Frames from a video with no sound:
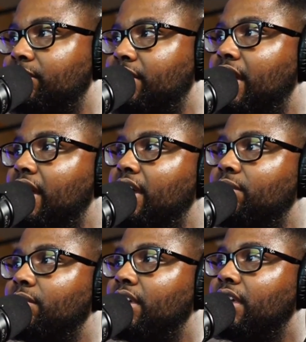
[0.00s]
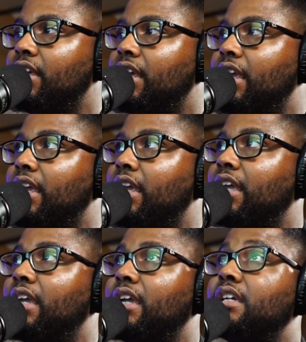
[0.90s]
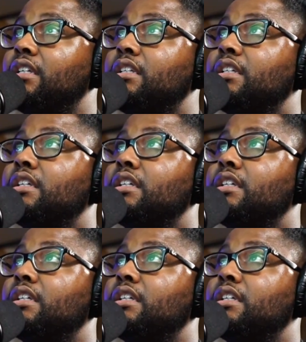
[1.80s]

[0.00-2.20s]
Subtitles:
time. And